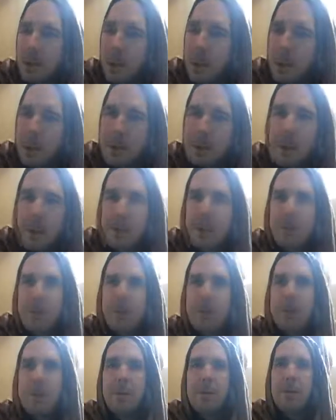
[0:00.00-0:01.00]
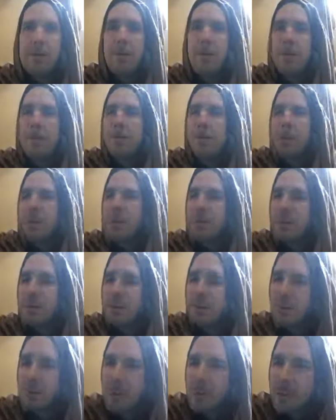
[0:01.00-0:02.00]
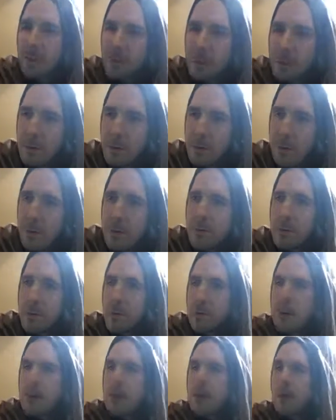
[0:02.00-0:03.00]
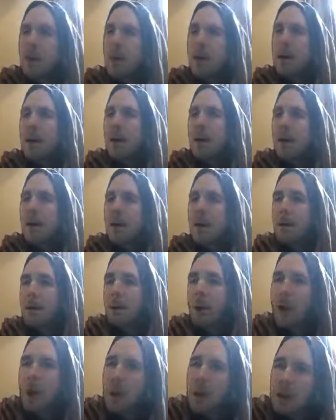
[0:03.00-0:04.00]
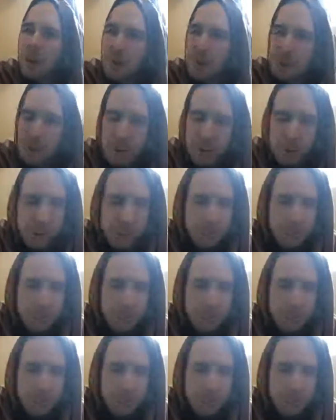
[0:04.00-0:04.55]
Eternal, full of bliss, full of knowledge.